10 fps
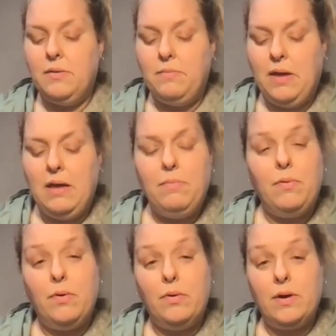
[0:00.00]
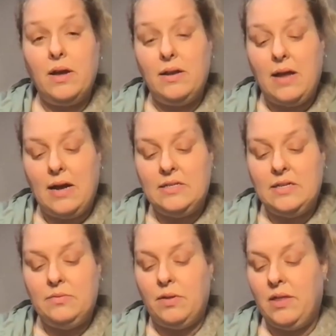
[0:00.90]
people
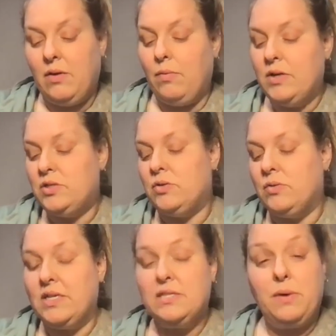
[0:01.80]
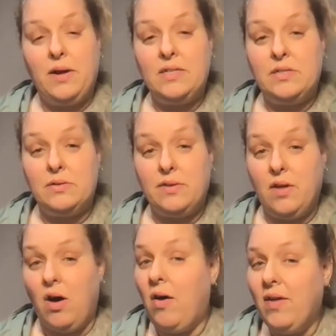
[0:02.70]
connected with the original experiencers of
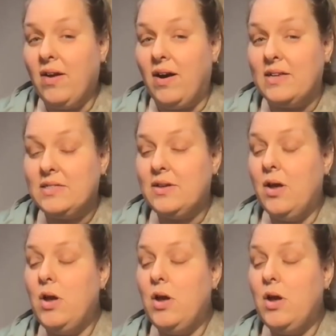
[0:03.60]
the Holocaust